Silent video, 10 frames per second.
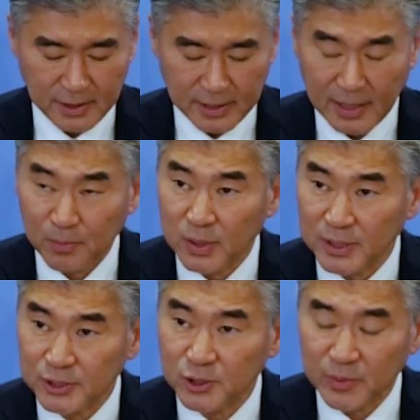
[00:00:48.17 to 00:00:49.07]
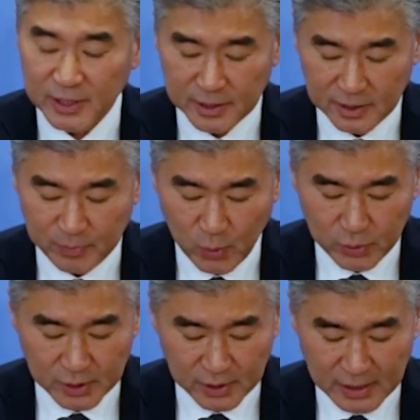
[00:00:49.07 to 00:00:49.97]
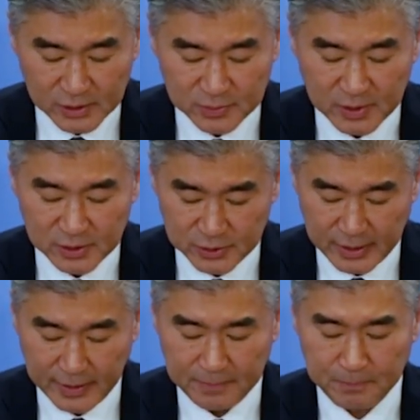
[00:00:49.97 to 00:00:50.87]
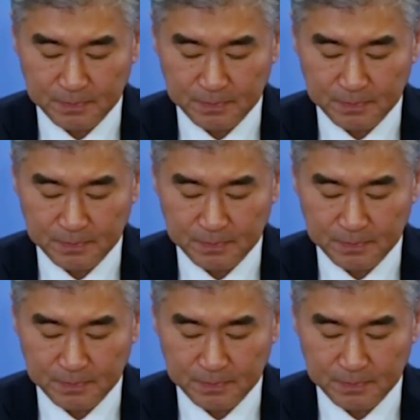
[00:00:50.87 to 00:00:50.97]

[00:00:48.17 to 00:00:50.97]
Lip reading: And I'm pleased to make an important announcement today.